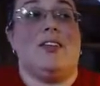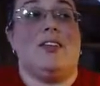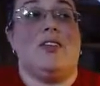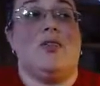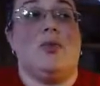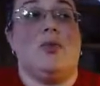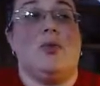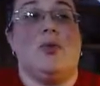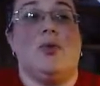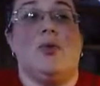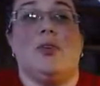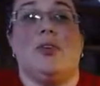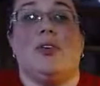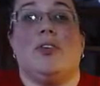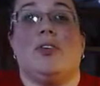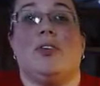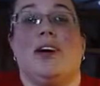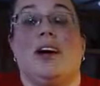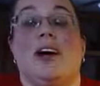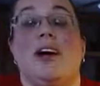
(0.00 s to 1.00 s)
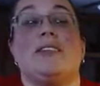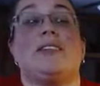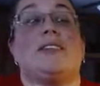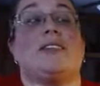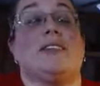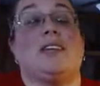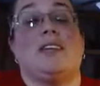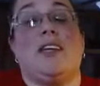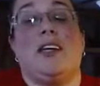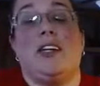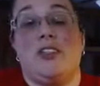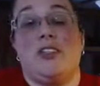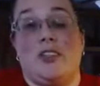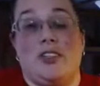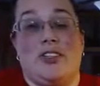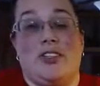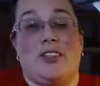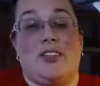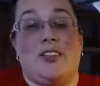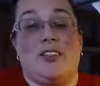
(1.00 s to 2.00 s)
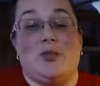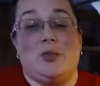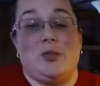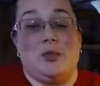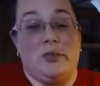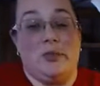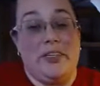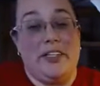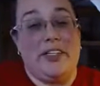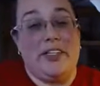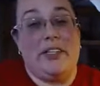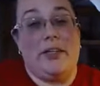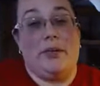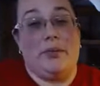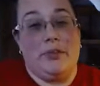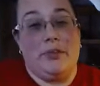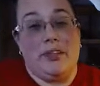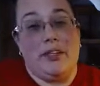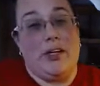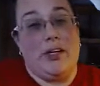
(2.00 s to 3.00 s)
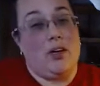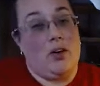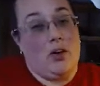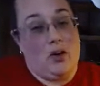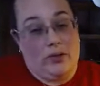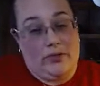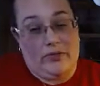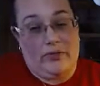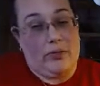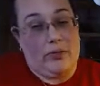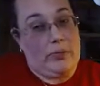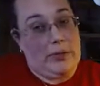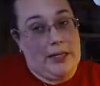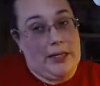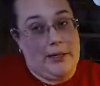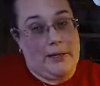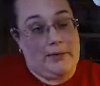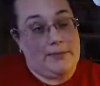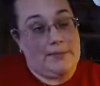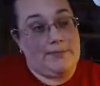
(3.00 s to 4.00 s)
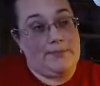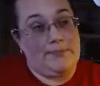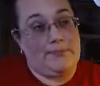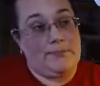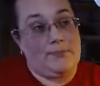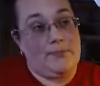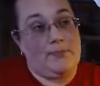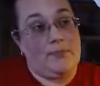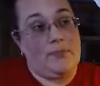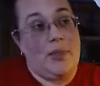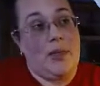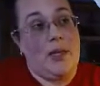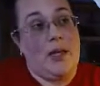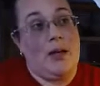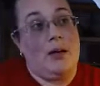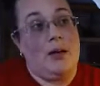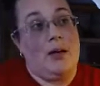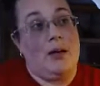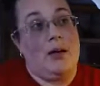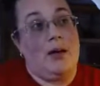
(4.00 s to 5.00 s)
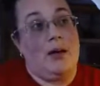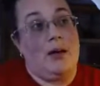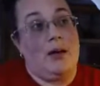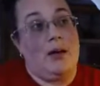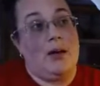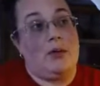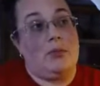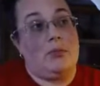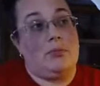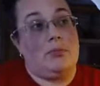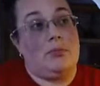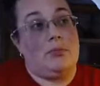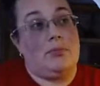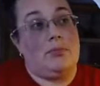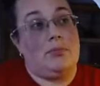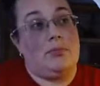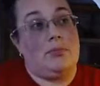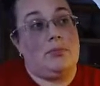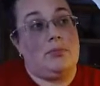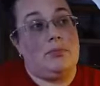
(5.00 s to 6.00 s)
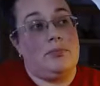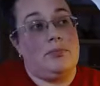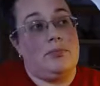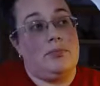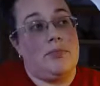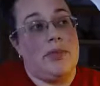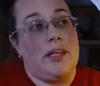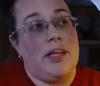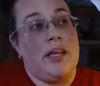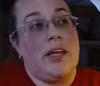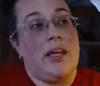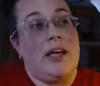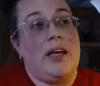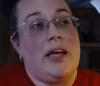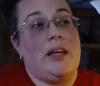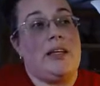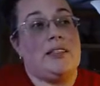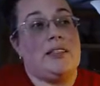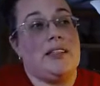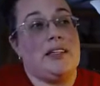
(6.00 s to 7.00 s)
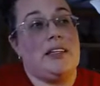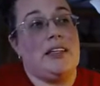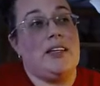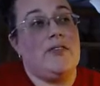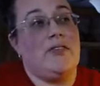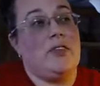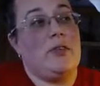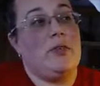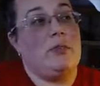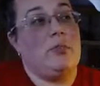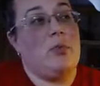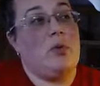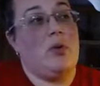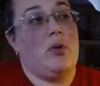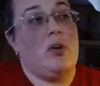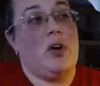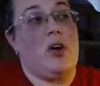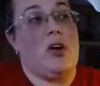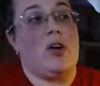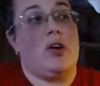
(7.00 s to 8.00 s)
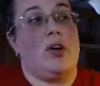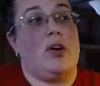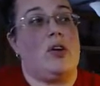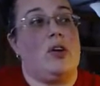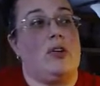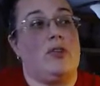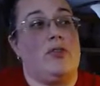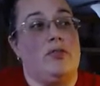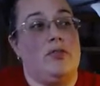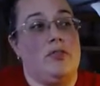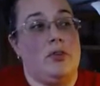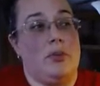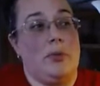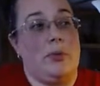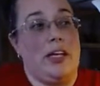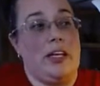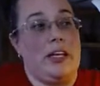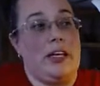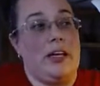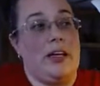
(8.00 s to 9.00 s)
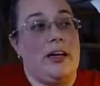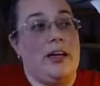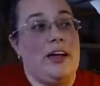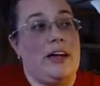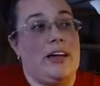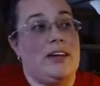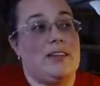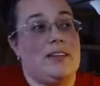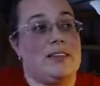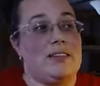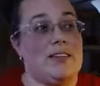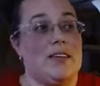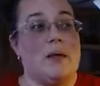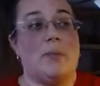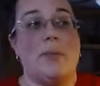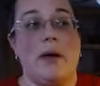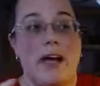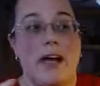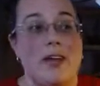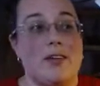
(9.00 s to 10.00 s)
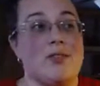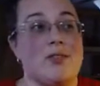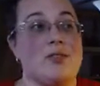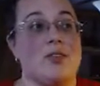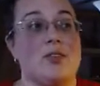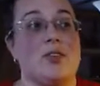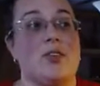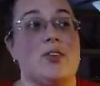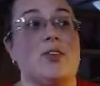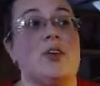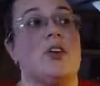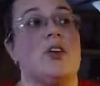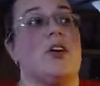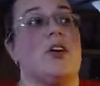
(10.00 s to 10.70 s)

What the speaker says: or isolation is really, really hard for me. And it's even more hard for me as a pastor,